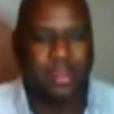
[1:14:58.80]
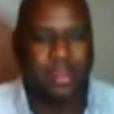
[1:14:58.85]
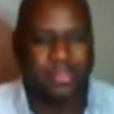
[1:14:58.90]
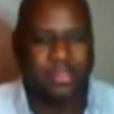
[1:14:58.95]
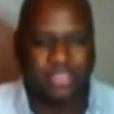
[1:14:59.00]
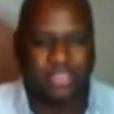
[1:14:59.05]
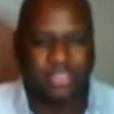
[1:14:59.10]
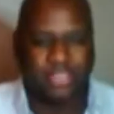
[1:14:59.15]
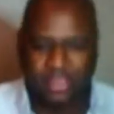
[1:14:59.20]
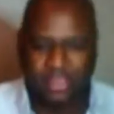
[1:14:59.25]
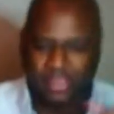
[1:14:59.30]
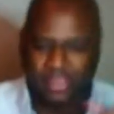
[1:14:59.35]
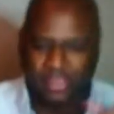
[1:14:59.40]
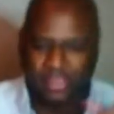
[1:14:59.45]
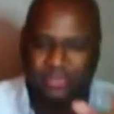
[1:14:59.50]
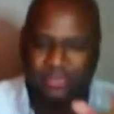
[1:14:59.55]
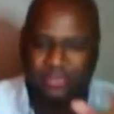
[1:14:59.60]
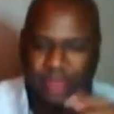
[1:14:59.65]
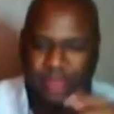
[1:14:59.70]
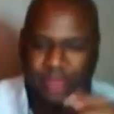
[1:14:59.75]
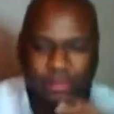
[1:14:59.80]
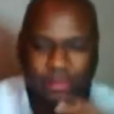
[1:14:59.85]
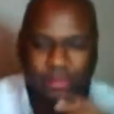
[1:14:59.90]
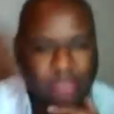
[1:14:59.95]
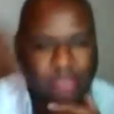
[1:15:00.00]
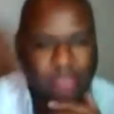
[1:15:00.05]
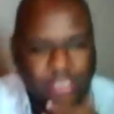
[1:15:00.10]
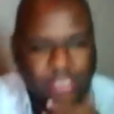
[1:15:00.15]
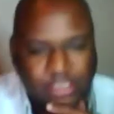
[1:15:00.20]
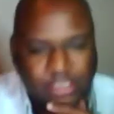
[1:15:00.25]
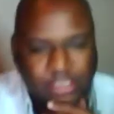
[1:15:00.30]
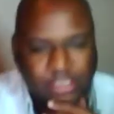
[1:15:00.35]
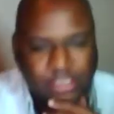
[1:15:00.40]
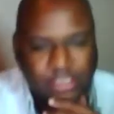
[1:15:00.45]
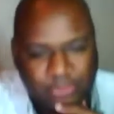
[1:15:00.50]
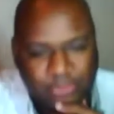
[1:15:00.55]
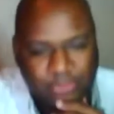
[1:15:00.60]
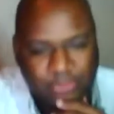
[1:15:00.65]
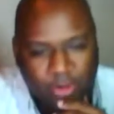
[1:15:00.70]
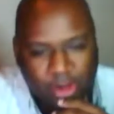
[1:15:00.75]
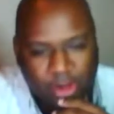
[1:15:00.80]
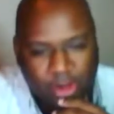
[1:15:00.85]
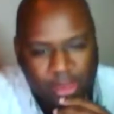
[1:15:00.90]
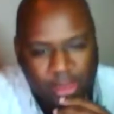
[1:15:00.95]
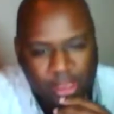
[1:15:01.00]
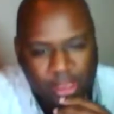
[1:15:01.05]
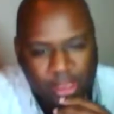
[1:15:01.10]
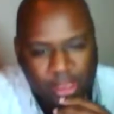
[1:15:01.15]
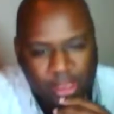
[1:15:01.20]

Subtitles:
it, and she fined him with contempt of court.